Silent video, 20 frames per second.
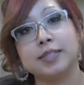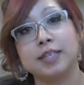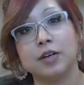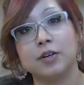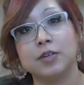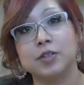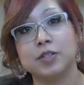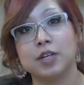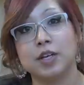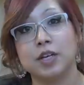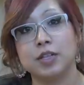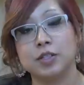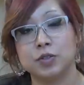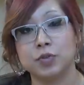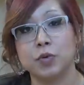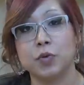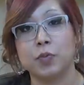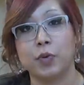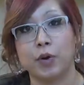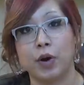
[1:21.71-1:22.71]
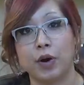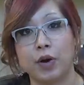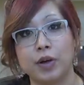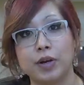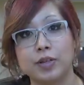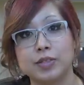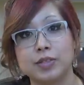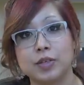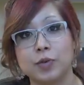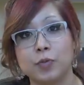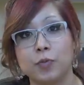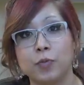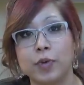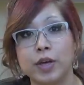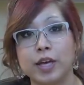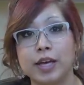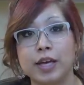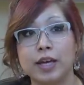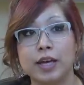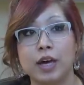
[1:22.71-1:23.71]
sells Essilor products.
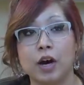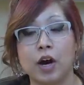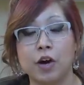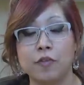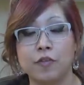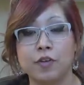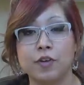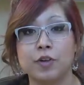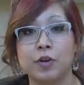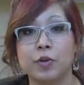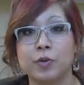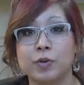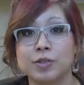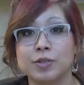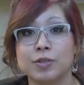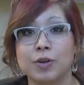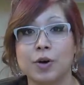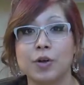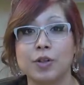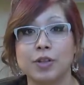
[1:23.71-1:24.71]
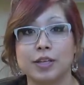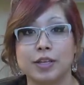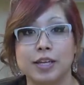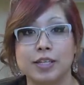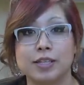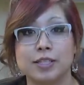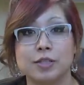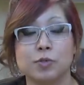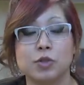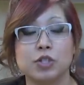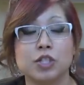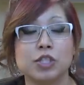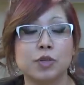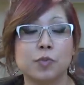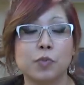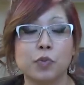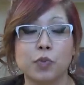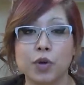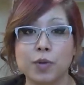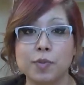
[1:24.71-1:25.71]
We offer the Crizal lens, which is a
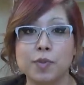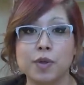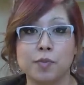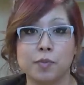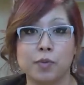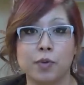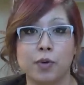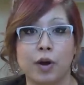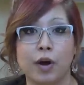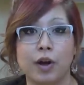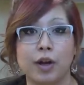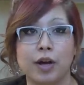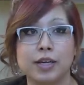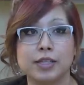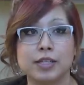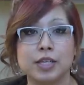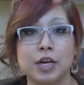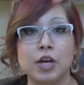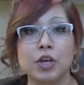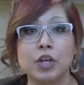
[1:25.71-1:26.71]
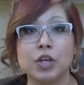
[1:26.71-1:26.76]
premium product.